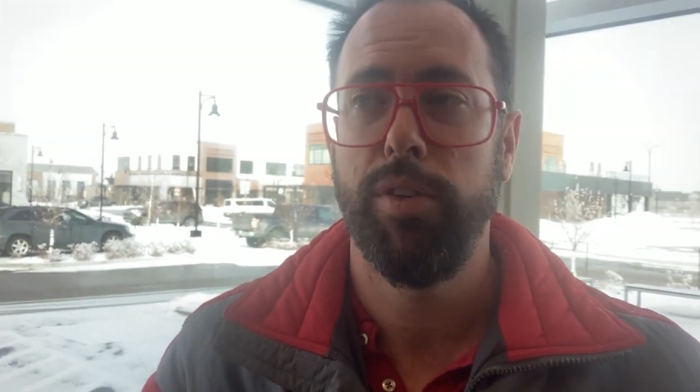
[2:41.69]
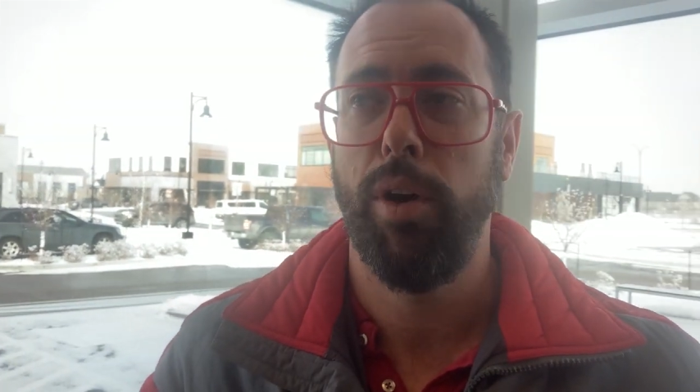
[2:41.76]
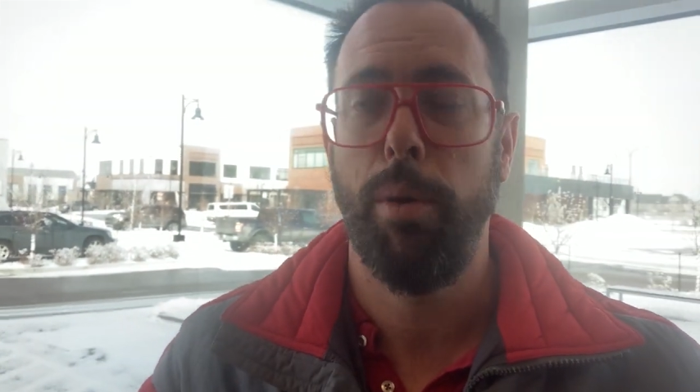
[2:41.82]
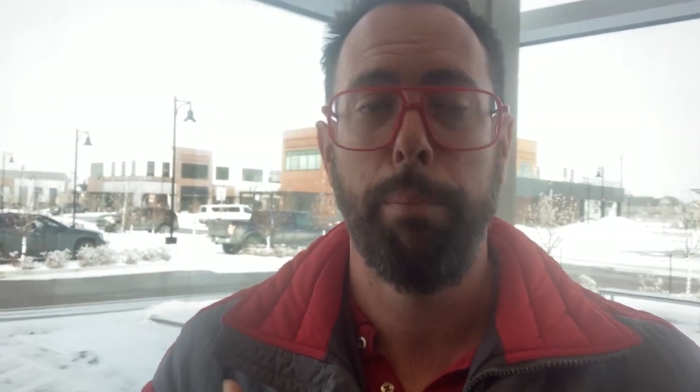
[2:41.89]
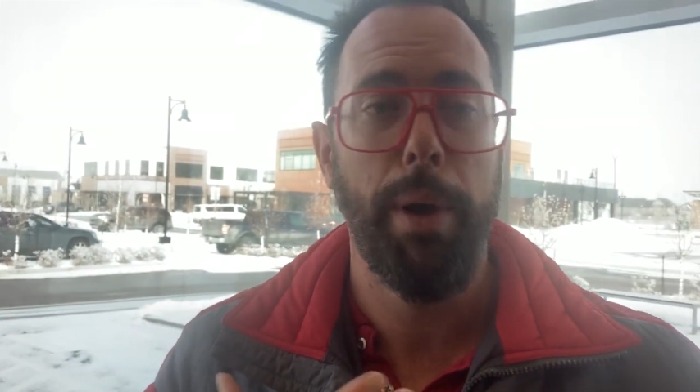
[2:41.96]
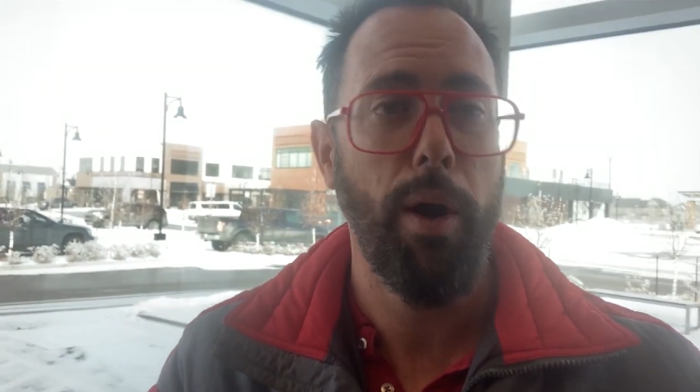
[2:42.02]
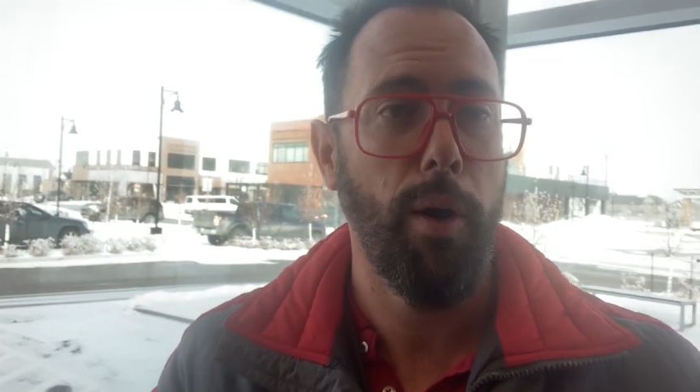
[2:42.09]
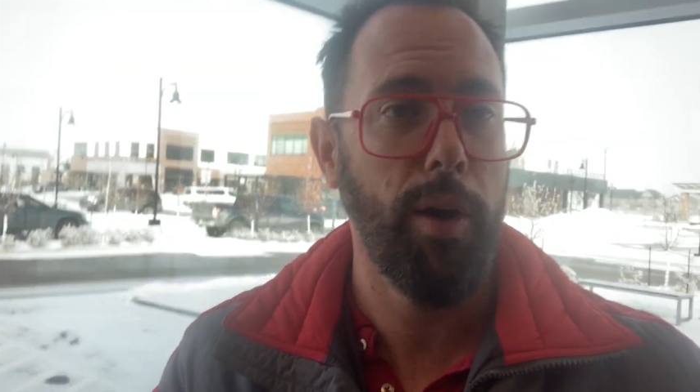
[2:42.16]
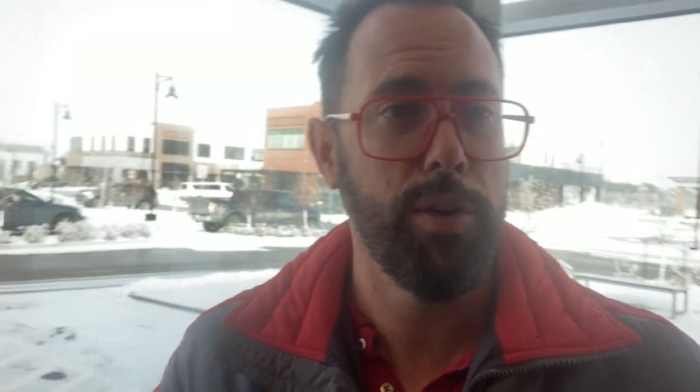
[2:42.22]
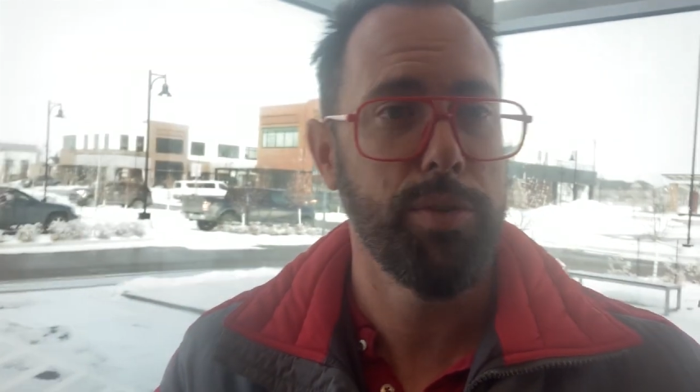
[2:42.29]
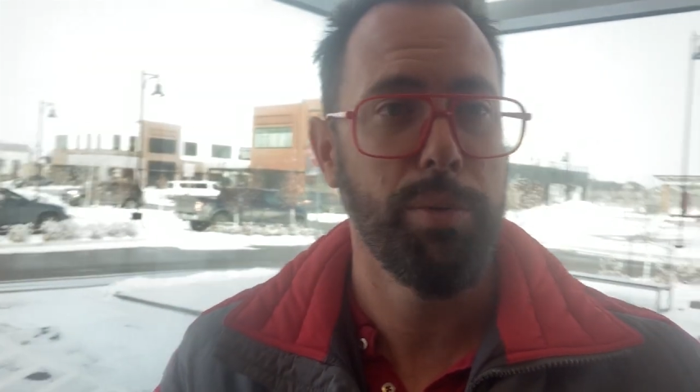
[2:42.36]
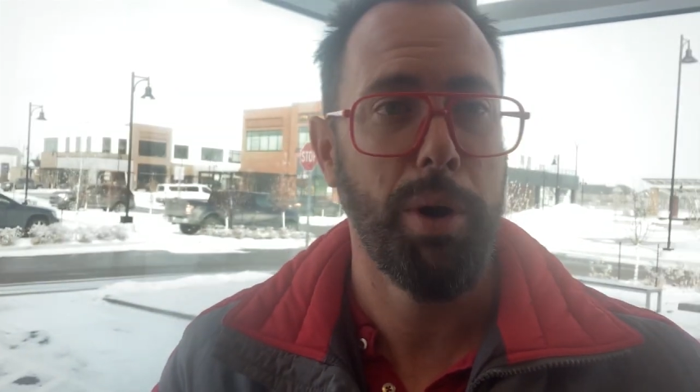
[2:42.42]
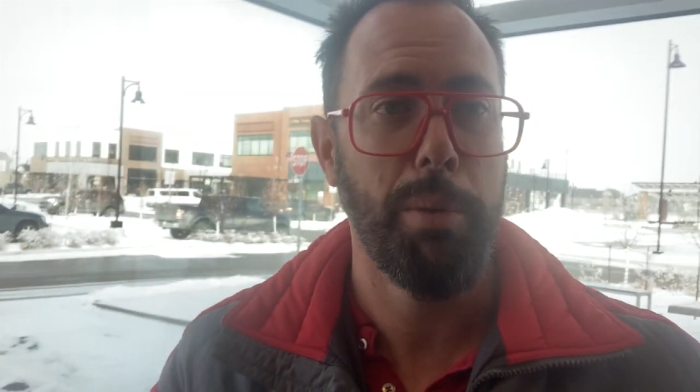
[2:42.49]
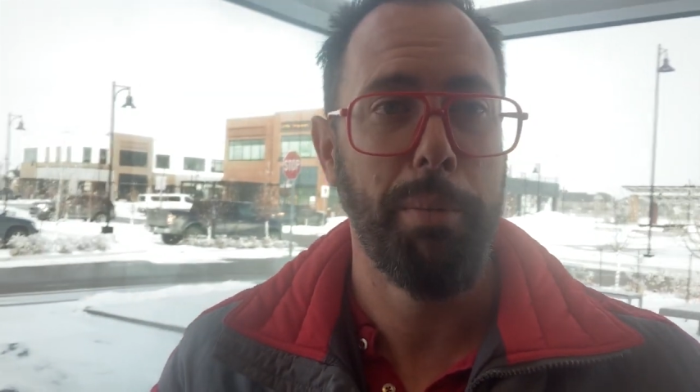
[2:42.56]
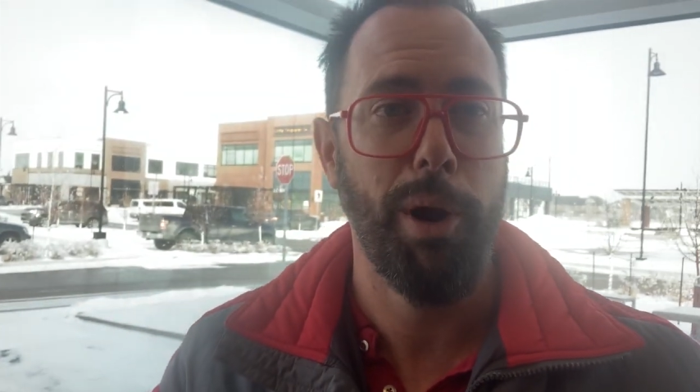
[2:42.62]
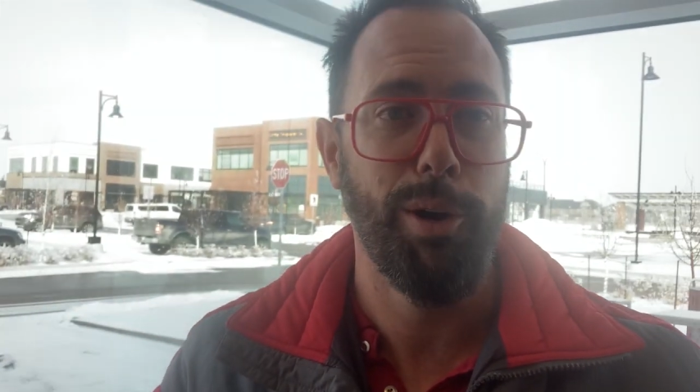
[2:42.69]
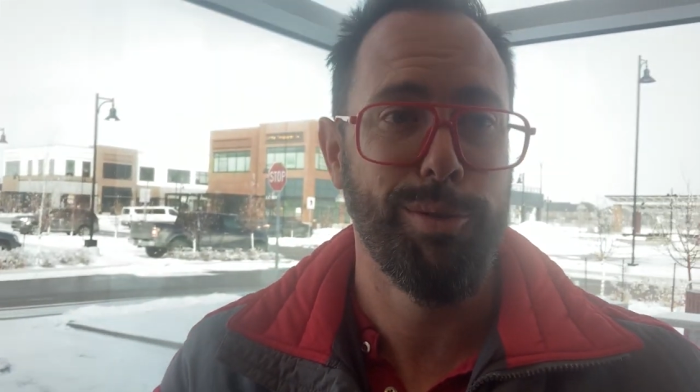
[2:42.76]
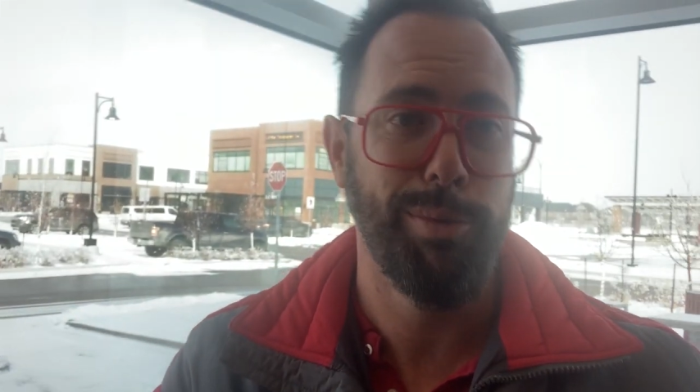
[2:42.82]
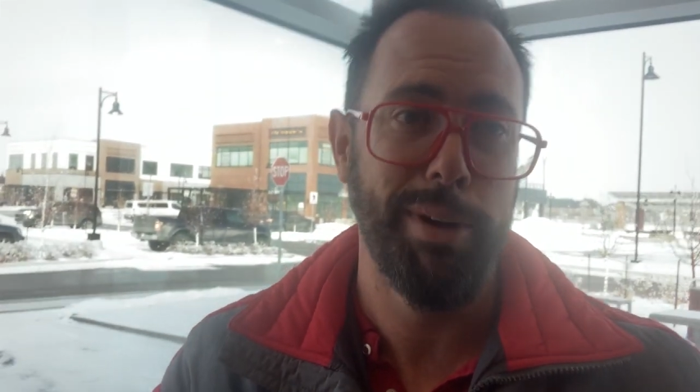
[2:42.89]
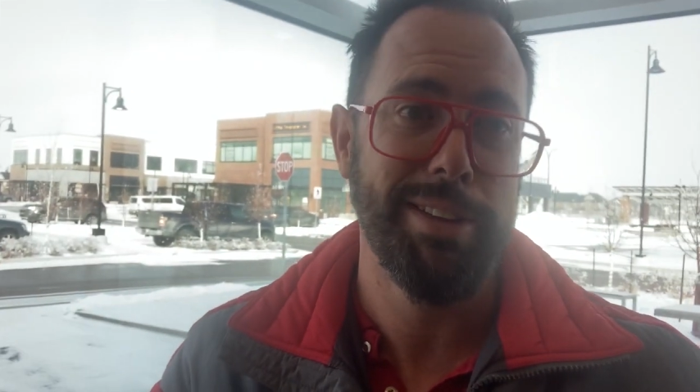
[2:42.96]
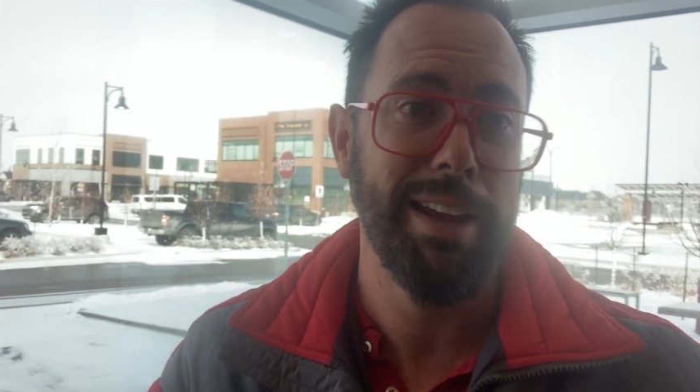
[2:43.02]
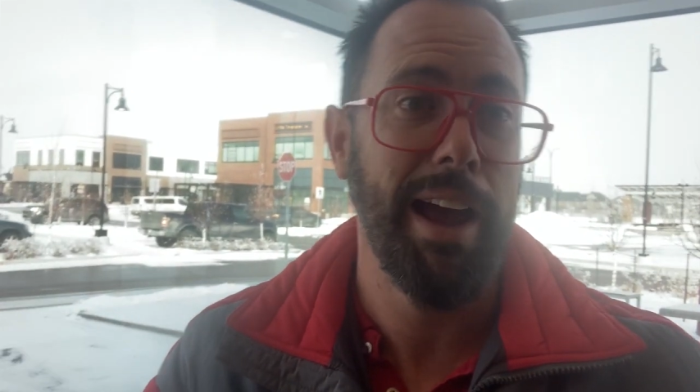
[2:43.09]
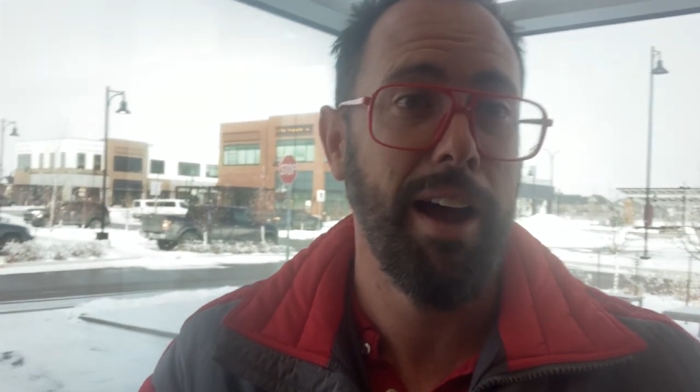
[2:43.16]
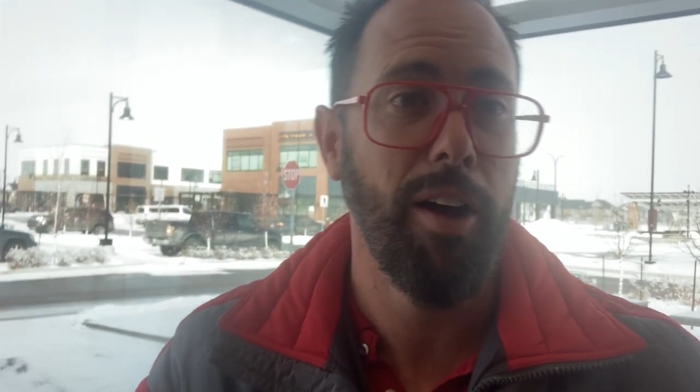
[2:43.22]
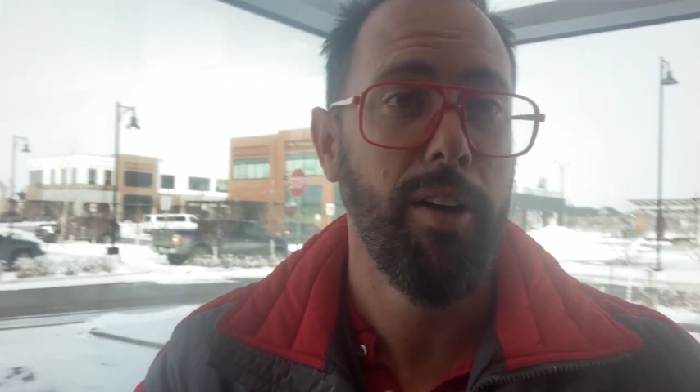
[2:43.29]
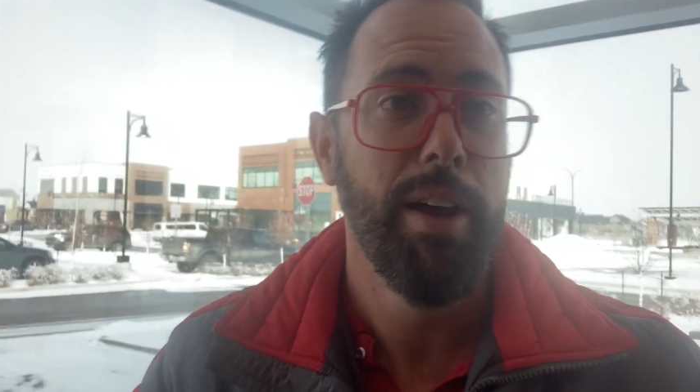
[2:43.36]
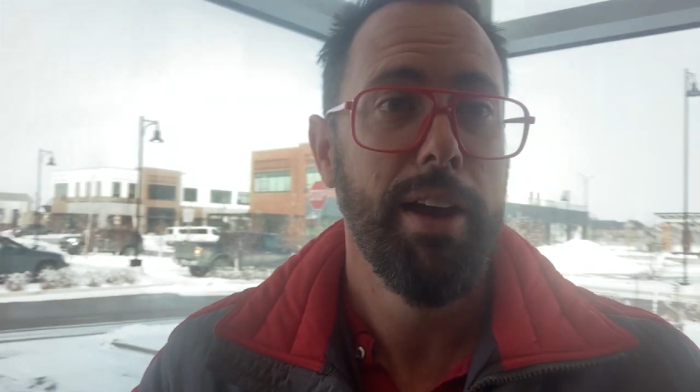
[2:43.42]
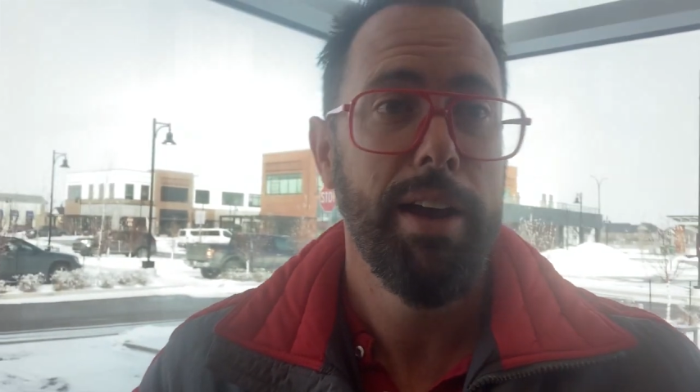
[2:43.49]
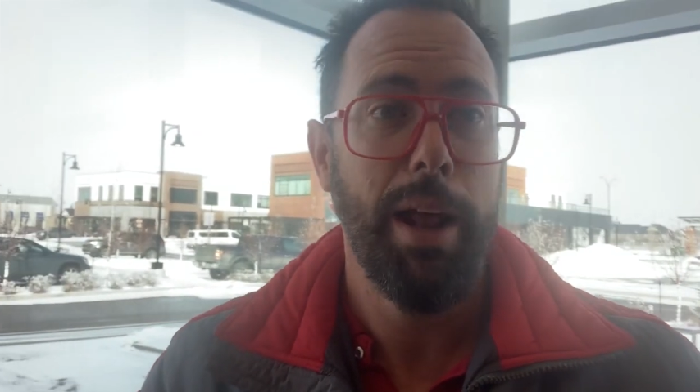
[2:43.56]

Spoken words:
in our marriage, when our marriage went to hell.